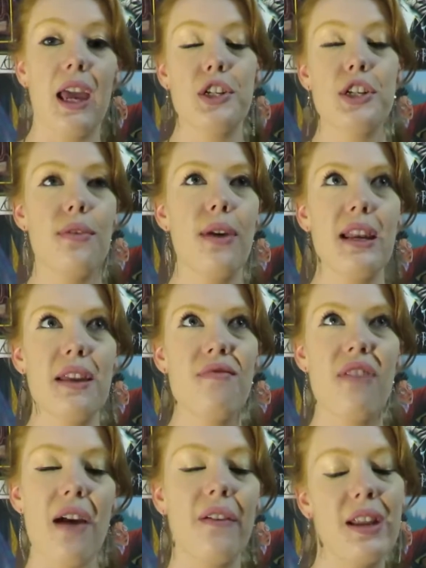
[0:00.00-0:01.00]
and she went and
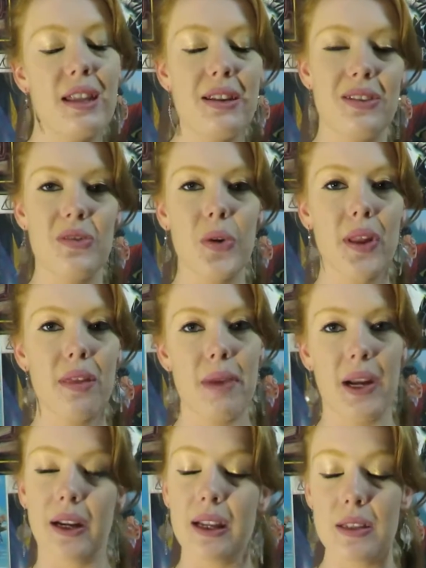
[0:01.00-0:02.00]
founded this North
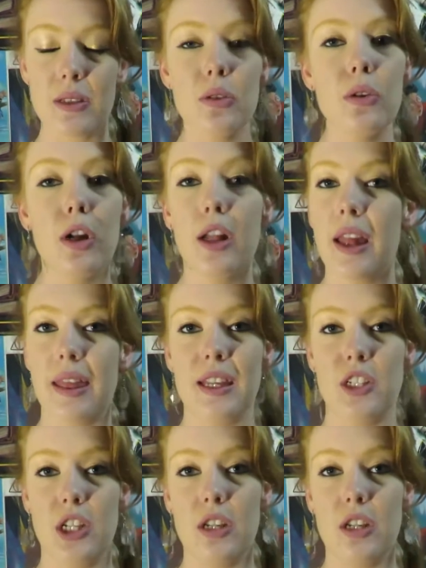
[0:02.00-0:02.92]
American school, and then she